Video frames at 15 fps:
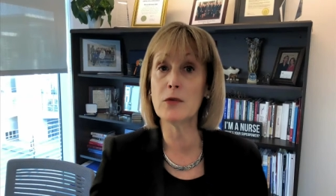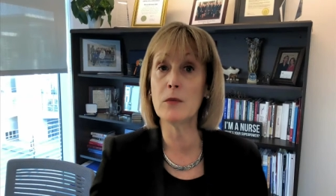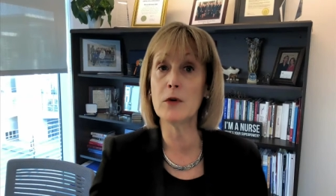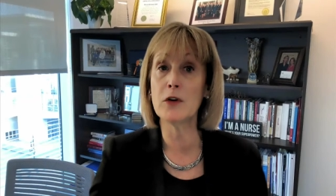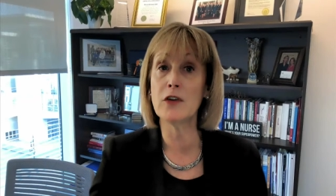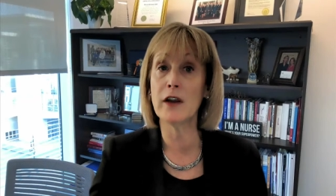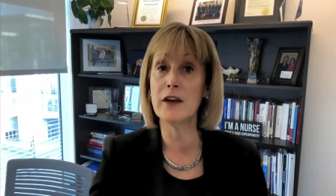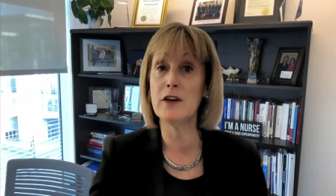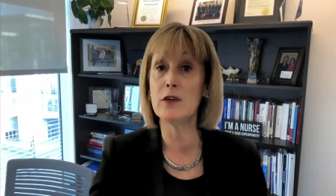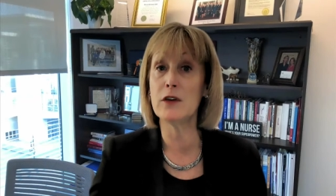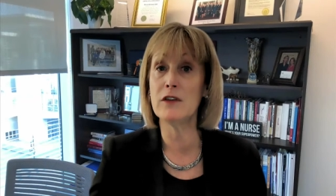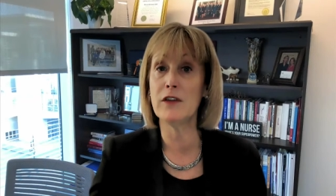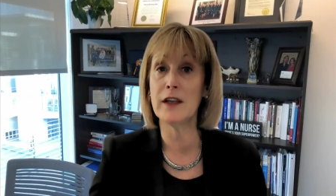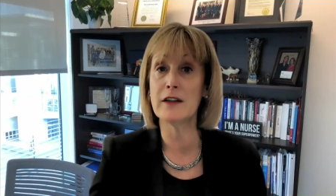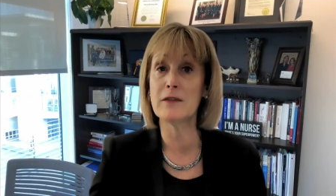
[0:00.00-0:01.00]
when we're trying to
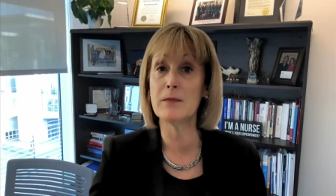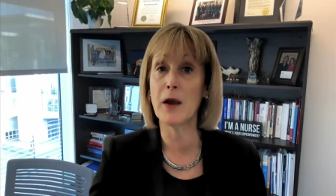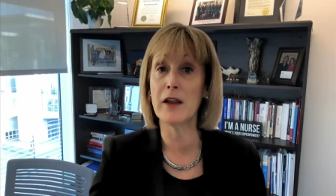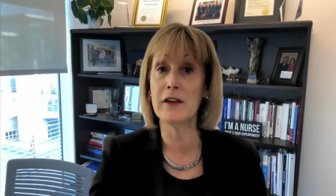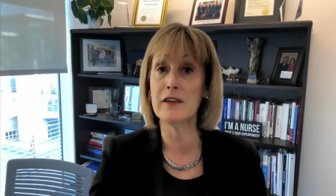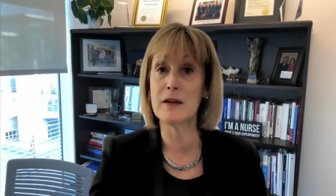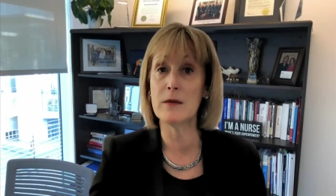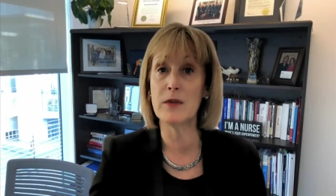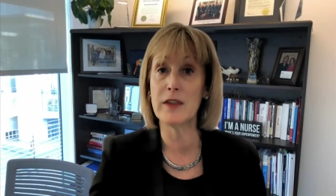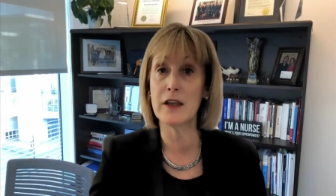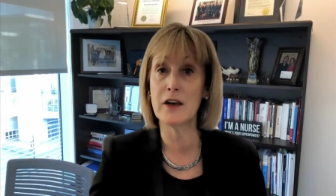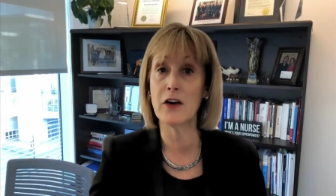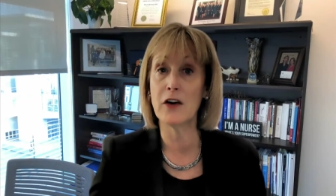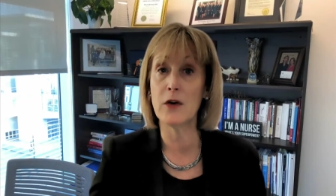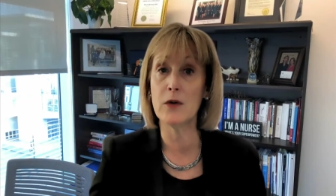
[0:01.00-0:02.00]
advance policy within
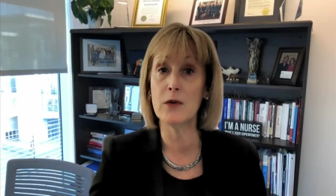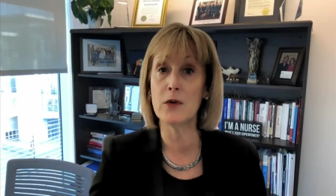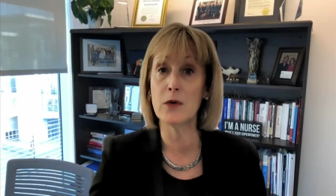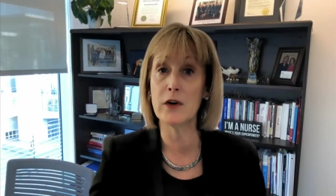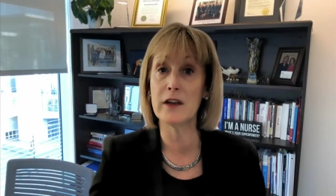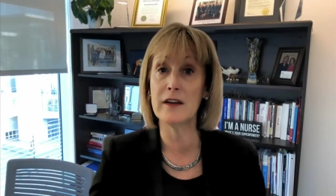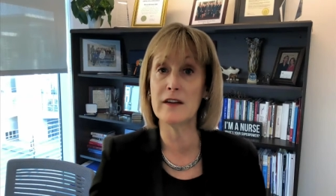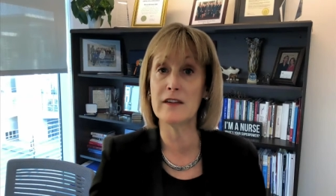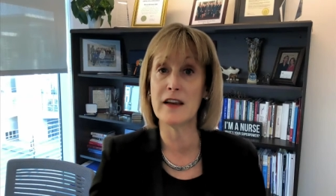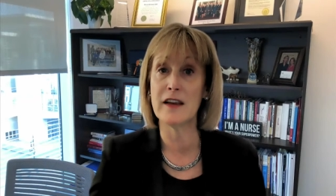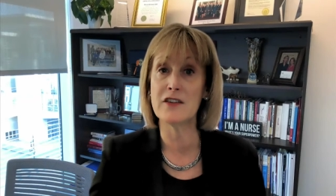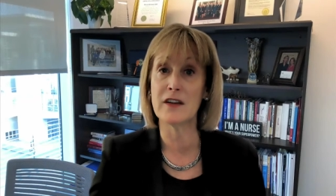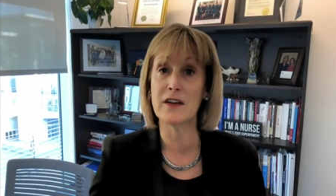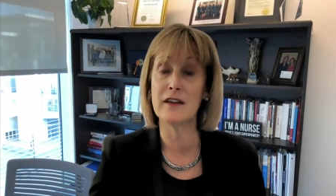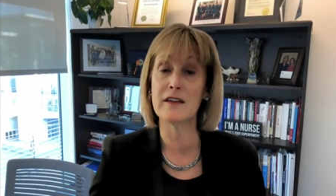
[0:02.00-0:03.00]
our own
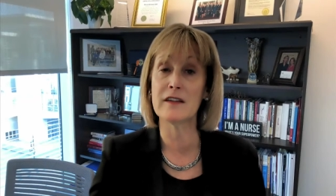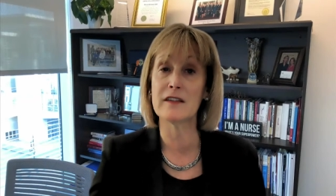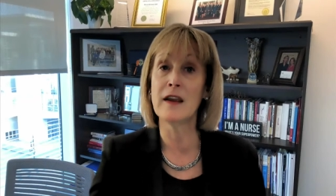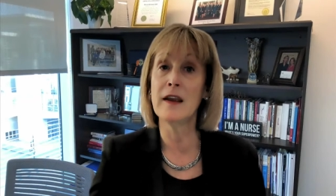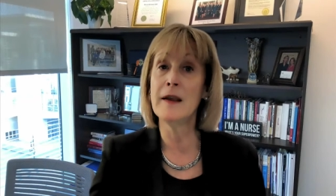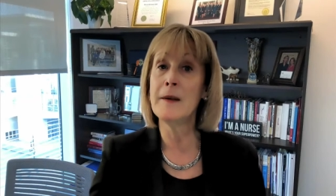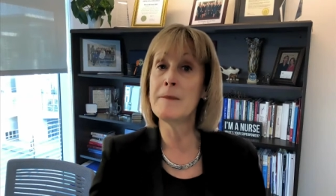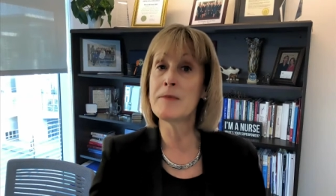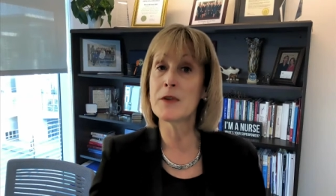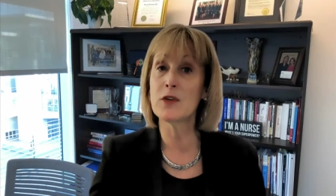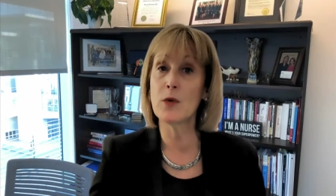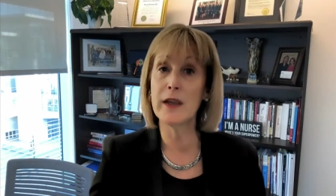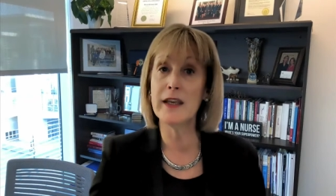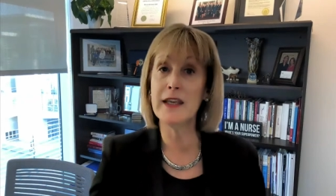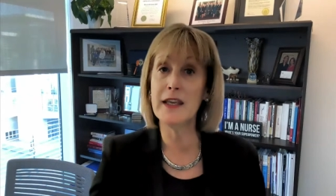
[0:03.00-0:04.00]
organizations.
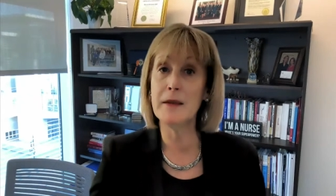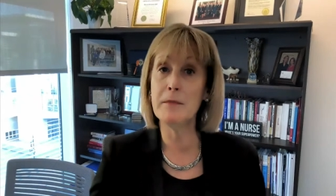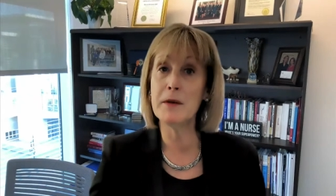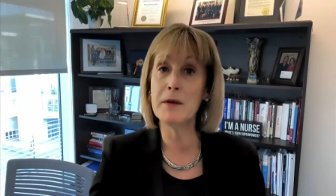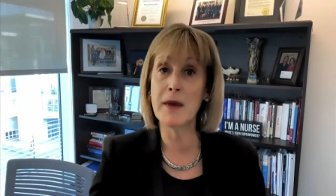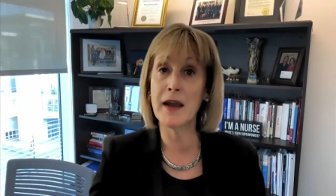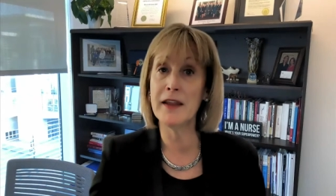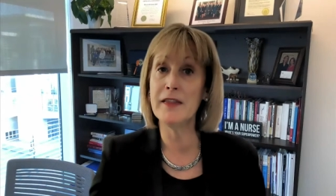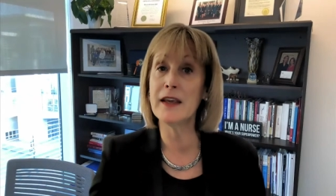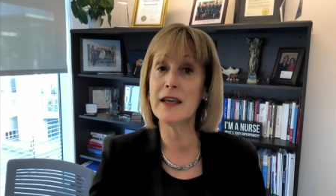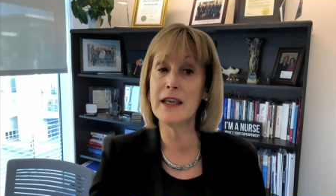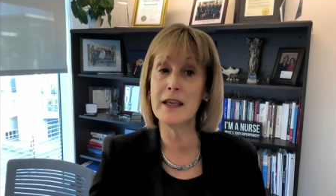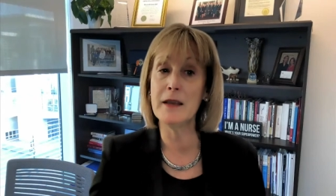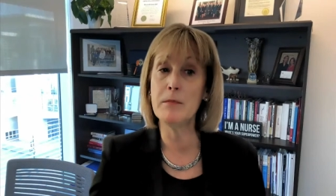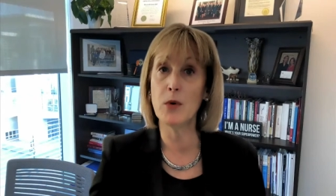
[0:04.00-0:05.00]
So I keep in mind the
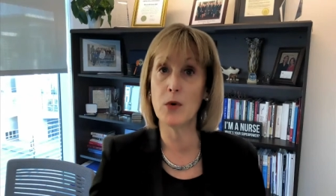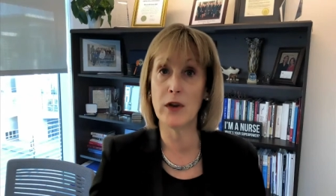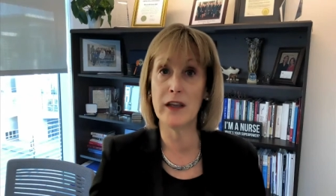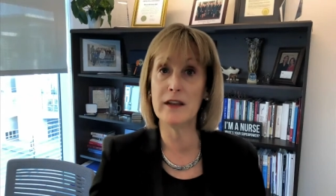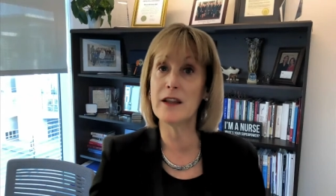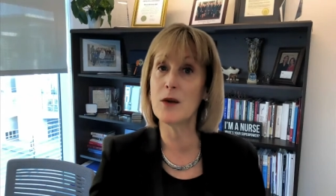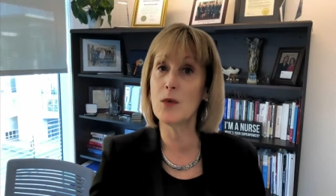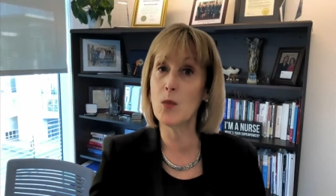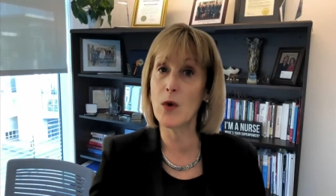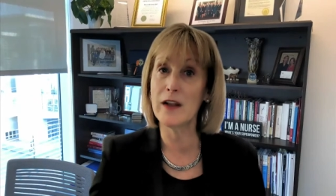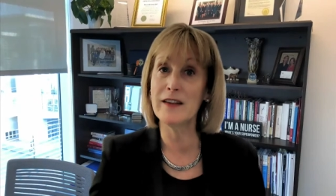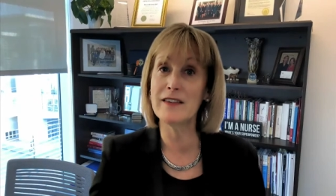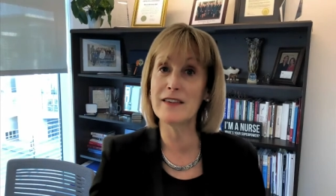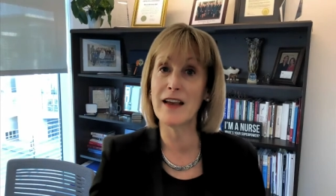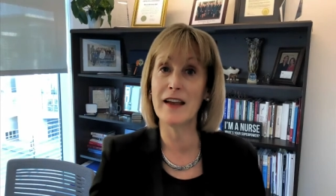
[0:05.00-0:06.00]
key point that
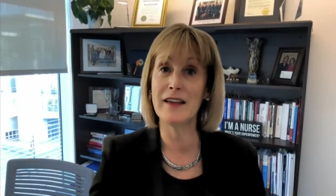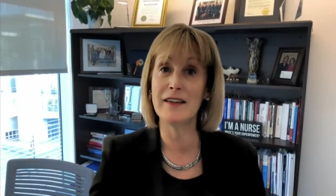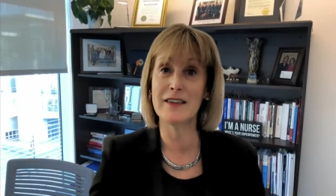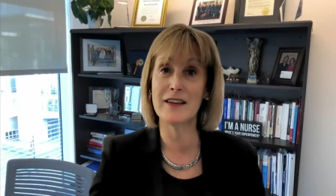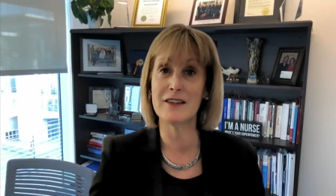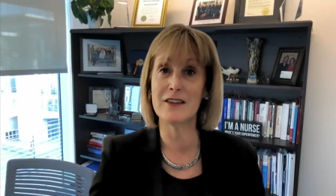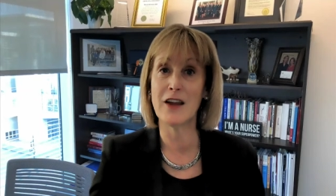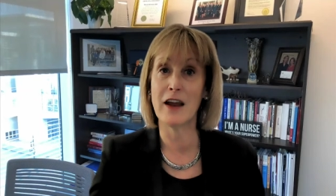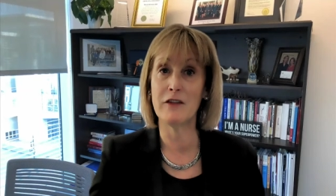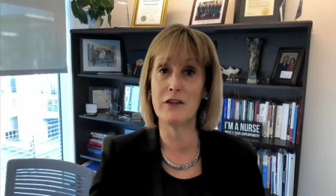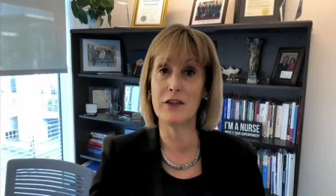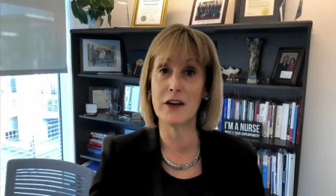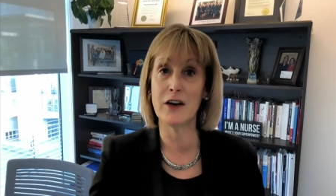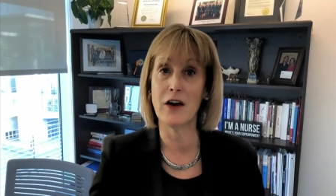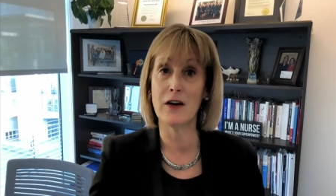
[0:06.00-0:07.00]
one size does not
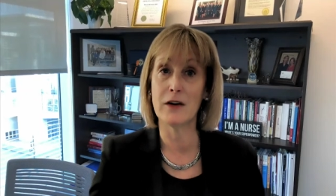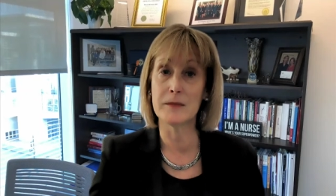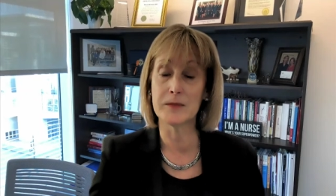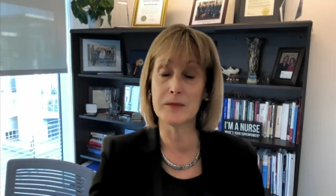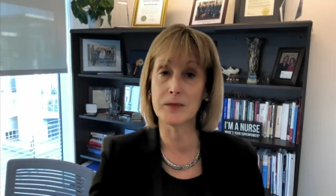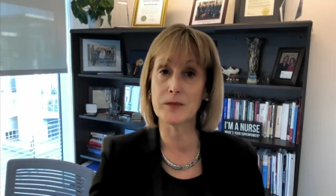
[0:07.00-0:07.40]
fit all.